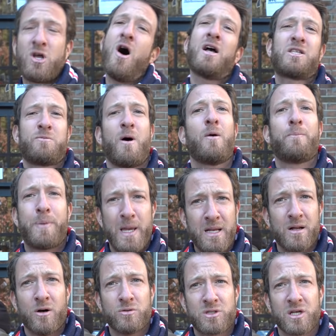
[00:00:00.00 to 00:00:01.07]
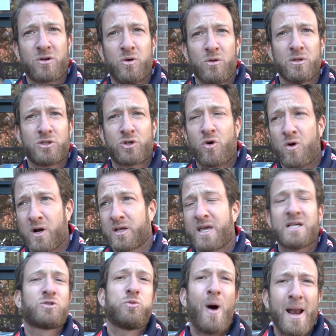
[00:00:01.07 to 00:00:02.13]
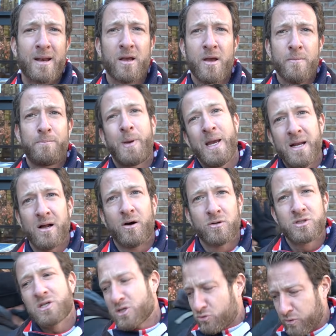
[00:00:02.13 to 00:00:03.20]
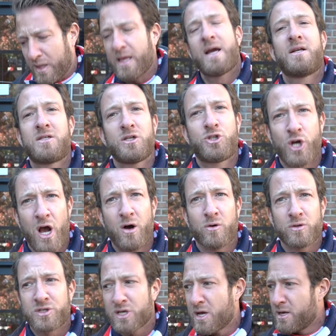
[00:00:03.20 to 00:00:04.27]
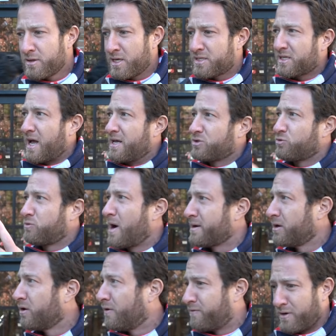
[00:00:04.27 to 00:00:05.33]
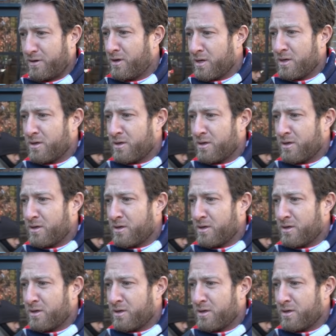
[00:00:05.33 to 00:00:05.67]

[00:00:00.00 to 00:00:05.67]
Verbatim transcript: talks about Pinos in Coolidge Corner. Guess what? Pinos is related to Joe's. This guy's running over